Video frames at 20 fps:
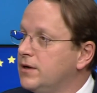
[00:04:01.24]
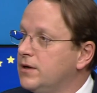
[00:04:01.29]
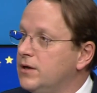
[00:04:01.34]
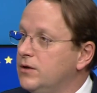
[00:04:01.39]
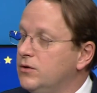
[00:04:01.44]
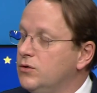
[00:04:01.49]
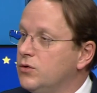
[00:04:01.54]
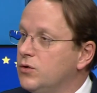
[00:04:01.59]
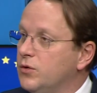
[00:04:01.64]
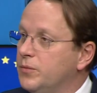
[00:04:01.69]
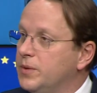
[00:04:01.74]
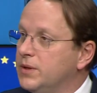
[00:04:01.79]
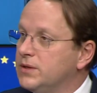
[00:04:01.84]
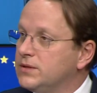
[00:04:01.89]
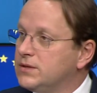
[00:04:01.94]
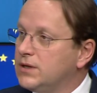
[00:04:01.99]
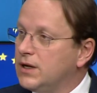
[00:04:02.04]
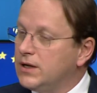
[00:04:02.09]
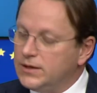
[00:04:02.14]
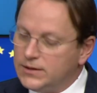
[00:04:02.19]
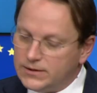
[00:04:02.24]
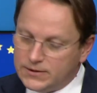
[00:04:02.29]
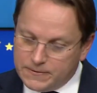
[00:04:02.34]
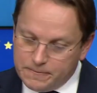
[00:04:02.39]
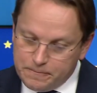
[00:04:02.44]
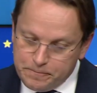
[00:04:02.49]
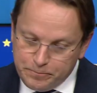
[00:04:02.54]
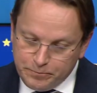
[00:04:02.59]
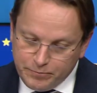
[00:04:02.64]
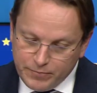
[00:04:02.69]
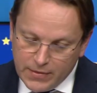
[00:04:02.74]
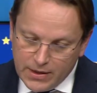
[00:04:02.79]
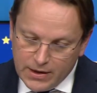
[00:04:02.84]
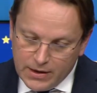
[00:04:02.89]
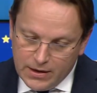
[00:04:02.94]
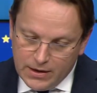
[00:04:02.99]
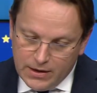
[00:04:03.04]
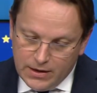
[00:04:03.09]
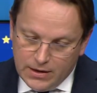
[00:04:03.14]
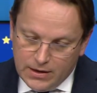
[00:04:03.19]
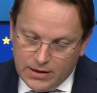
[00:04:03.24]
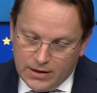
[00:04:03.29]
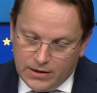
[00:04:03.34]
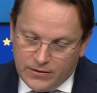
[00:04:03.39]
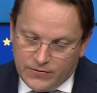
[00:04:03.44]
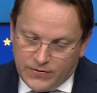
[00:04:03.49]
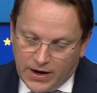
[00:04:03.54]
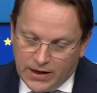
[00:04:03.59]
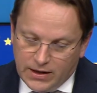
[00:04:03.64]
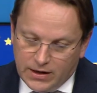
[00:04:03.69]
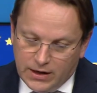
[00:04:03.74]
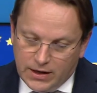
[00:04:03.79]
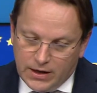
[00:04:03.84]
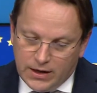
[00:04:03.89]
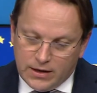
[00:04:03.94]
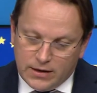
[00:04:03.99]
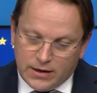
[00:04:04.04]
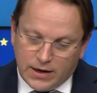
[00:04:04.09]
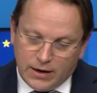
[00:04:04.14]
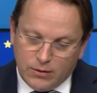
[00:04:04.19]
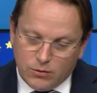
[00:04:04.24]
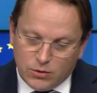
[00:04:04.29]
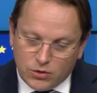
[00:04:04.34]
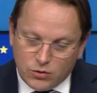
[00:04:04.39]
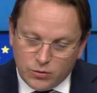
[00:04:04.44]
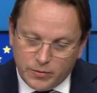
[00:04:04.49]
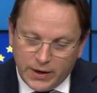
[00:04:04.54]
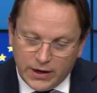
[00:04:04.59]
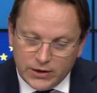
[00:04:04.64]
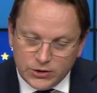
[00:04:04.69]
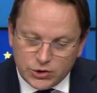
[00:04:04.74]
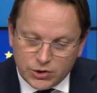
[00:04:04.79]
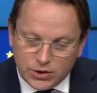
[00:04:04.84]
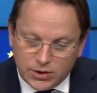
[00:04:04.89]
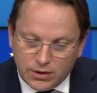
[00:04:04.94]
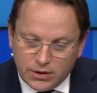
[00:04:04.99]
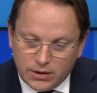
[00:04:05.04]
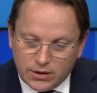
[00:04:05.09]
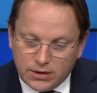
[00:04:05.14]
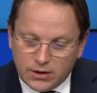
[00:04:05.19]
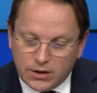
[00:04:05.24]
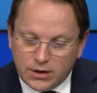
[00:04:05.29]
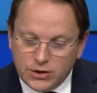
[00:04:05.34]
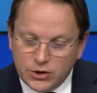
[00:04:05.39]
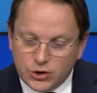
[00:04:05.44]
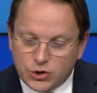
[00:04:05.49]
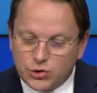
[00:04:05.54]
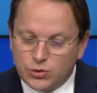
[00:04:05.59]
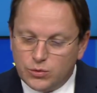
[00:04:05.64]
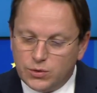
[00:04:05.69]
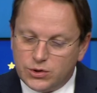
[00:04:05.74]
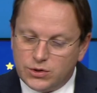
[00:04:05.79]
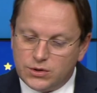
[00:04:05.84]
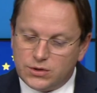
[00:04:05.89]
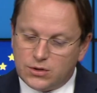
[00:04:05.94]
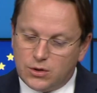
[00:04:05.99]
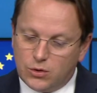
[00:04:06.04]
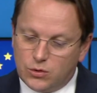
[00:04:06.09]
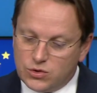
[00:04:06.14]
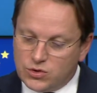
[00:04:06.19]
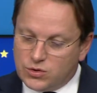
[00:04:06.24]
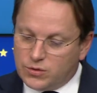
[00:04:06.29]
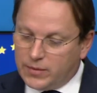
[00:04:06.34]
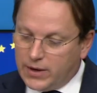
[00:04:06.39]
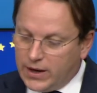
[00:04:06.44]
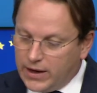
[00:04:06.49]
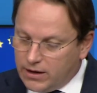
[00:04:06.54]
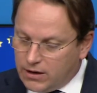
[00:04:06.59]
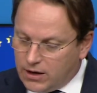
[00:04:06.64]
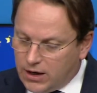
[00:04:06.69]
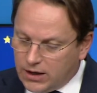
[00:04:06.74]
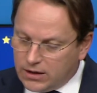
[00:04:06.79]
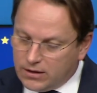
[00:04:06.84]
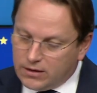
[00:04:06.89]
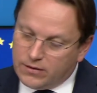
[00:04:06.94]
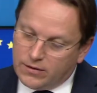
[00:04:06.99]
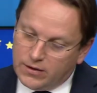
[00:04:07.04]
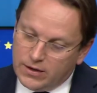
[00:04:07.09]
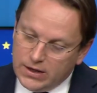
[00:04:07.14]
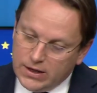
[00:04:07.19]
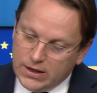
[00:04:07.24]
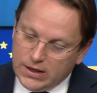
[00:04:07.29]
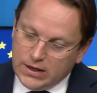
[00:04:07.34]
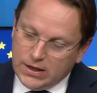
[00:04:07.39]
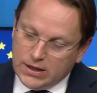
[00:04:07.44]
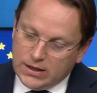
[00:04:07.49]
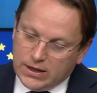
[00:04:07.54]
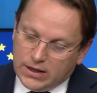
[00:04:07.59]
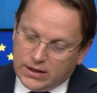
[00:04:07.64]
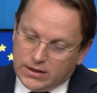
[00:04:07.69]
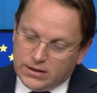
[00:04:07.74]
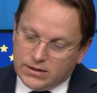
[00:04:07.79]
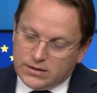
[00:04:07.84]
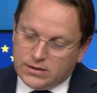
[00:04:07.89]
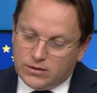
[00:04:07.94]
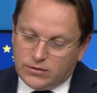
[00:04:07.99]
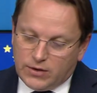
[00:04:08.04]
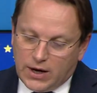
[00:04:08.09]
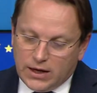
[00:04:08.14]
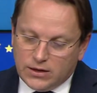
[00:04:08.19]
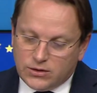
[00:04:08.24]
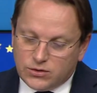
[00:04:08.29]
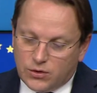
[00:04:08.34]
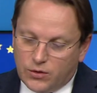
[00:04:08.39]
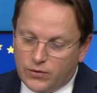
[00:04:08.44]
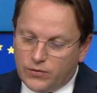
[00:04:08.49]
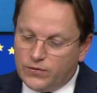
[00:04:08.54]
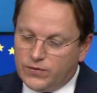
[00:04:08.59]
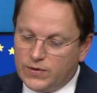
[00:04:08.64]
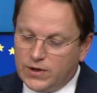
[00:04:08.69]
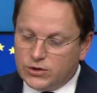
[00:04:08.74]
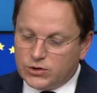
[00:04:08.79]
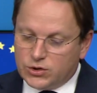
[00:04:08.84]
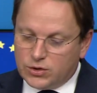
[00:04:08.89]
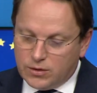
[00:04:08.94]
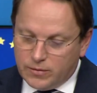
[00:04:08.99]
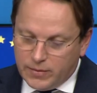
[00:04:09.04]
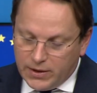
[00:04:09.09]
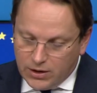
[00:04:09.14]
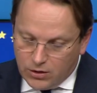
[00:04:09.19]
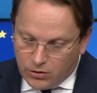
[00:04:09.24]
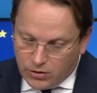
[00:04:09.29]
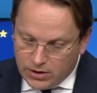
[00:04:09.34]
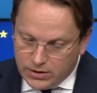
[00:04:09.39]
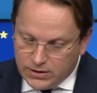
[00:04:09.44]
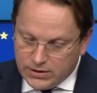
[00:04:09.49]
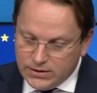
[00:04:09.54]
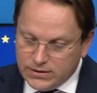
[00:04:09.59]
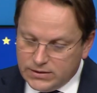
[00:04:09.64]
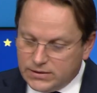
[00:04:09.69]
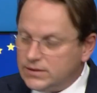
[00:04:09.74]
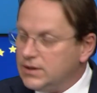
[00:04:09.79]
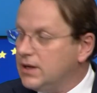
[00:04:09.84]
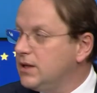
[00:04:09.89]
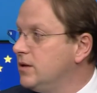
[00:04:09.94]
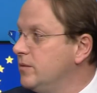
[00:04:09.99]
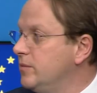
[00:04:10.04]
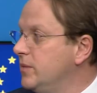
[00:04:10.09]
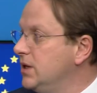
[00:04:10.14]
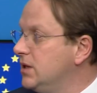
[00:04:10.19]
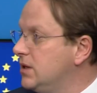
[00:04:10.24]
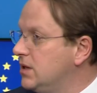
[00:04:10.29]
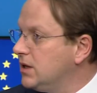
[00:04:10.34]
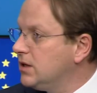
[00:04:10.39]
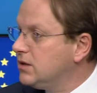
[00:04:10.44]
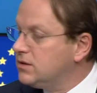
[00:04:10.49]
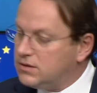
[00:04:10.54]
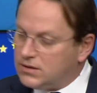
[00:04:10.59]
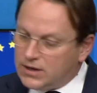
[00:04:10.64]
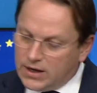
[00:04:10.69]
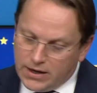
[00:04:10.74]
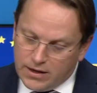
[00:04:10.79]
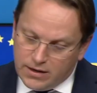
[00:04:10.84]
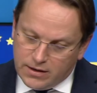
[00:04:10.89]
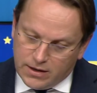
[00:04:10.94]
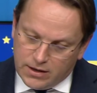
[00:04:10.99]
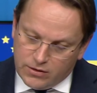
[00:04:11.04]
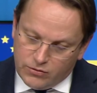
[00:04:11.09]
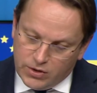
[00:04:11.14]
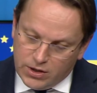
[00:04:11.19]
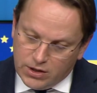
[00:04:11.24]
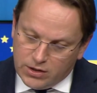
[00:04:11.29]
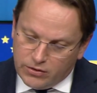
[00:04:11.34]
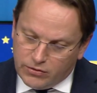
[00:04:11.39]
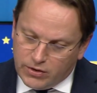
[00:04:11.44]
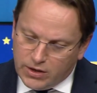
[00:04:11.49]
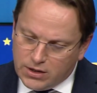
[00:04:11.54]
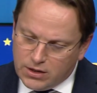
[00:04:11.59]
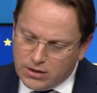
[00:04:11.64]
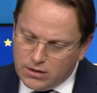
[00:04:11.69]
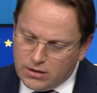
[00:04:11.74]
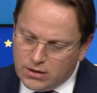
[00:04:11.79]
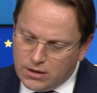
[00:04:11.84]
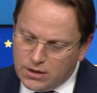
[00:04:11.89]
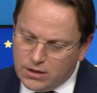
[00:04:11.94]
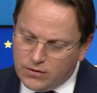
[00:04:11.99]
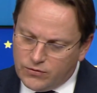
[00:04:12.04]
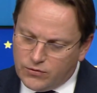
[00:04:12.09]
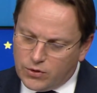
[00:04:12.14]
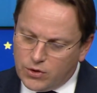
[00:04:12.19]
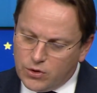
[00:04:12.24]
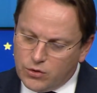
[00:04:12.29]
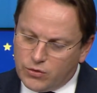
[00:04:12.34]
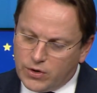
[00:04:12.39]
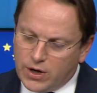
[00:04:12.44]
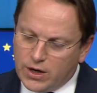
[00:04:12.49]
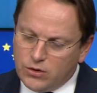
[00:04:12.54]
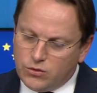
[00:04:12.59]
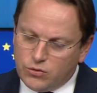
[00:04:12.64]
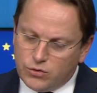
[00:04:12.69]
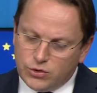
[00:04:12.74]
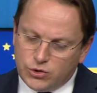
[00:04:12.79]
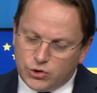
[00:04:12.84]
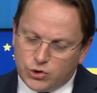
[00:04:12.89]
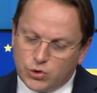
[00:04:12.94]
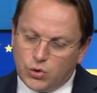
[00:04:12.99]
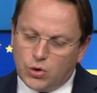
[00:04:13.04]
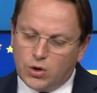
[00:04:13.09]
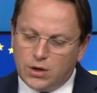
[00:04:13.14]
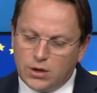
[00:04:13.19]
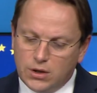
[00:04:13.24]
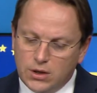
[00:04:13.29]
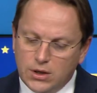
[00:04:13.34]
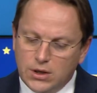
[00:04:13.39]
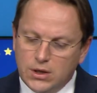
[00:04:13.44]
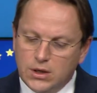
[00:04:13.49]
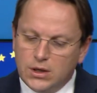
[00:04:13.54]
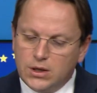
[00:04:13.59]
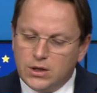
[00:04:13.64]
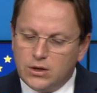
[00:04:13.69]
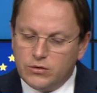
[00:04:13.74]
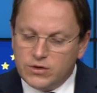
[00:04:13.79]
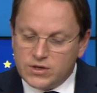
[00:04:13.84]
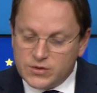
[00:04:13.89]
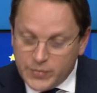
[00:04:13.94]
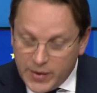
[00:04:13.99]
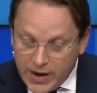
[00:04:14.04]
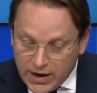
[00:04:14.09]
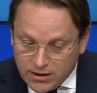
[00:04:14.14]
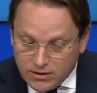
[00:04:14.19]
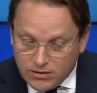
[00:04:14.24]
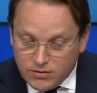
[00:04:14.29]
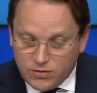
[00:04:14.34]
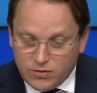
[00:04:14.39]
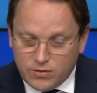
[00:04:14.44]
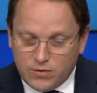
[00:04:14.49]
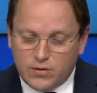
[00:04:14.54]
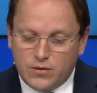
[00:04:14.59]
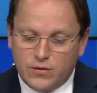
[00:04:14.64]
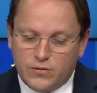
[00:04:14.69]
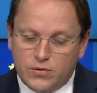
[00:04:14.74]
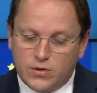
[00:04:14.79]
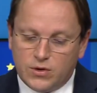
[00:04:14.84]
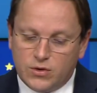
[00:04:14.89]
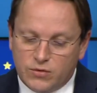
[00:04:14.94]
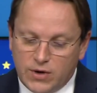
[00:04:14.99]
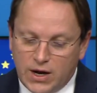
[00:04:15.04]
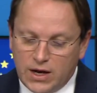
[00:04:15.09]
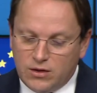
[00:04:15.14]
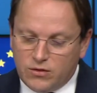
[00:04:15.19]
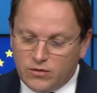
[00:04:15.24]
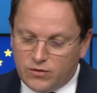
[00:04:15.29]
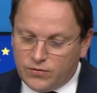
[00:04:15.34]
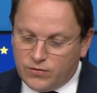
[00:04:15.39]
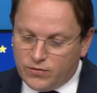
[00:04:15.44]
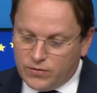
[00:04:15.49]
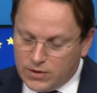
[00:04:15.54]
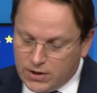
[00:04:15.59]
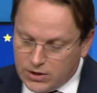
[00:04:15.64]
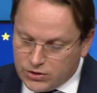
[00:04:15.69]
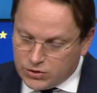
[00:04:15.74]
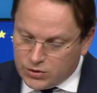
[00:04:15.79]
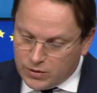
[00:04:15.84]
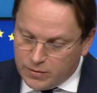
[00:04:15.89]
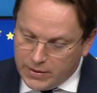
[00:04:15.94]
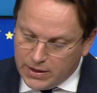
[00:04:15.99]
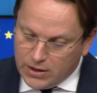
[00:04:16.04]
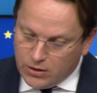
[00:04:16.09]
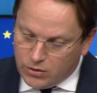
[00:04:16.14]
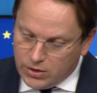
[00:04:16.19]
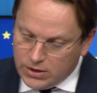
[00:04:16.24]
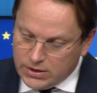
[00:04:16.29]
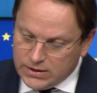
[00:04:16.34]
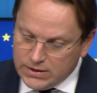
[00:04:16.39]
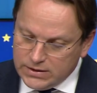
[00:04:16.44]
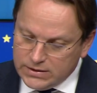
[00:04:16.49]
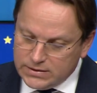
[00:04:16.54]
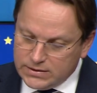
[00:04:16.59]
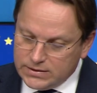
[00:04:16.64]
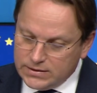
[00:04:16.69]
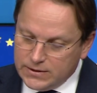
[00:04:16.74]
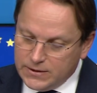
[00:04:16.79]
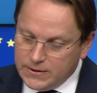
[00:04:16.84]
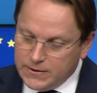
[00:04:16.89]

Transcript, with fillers: in European studies. And finally, I want to mention uh, an issue which is close to my heart, that is the rights of national minorities. At the meetings, I, I reiterated the need for Ukraine to ensure the respect uh, for the right of national minorities